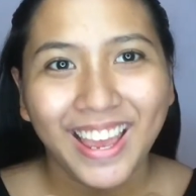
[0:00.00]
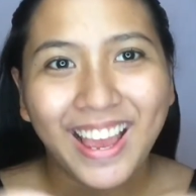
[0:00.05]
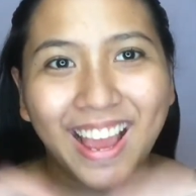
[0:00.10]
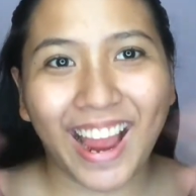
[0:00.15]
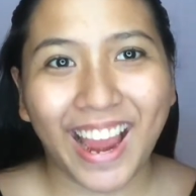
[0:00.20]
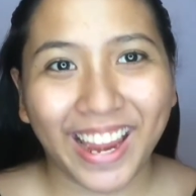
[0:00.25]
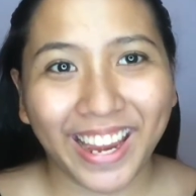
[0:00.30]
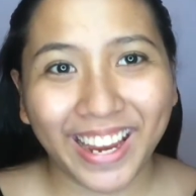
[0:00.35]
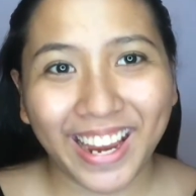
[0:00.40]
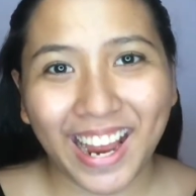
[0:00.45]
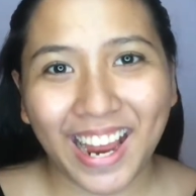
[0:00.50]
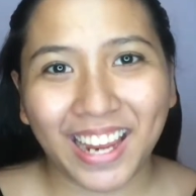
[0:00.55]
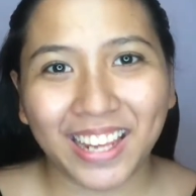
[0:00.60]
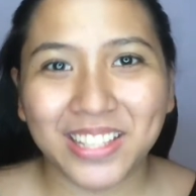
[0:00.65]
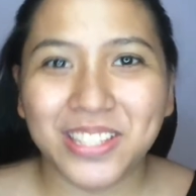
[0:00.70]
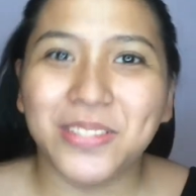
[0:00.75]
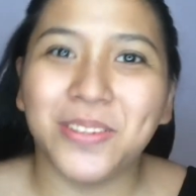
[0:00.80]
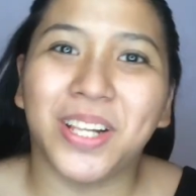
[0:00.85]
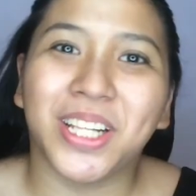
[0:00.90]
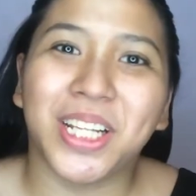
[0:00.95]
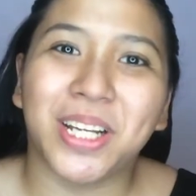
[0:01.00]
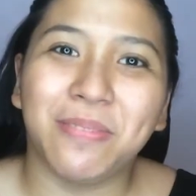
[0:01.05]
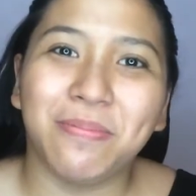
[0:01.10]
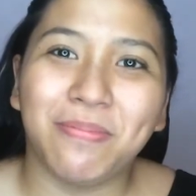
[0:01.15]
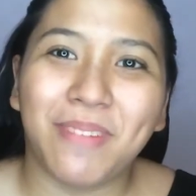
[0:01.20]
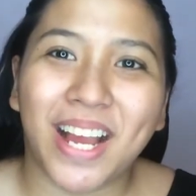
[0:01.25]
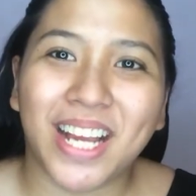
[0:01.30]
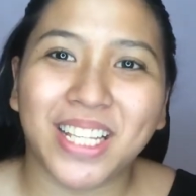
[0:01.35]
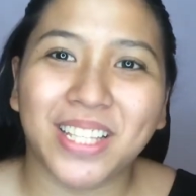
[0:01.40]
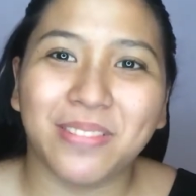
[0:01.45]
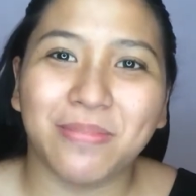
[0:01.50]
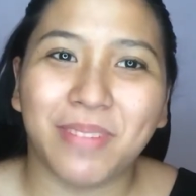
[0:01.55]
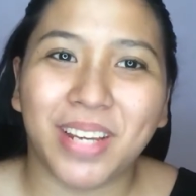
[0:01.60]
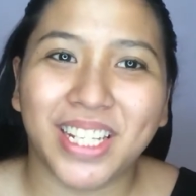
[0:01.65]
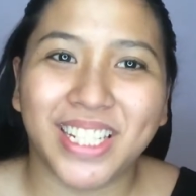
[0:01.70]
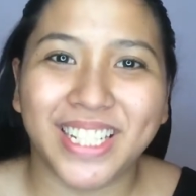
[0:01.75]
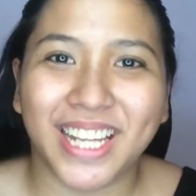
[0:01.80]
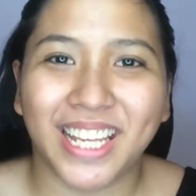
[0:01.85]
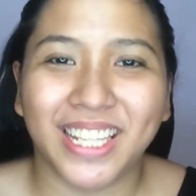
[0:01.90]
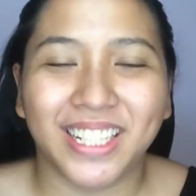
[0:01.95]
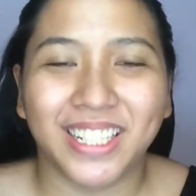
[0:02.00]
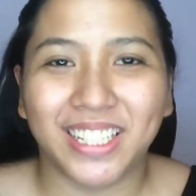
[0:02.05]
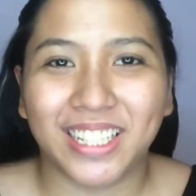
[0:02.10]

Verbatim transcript: Hi guys, welcome back to my channel.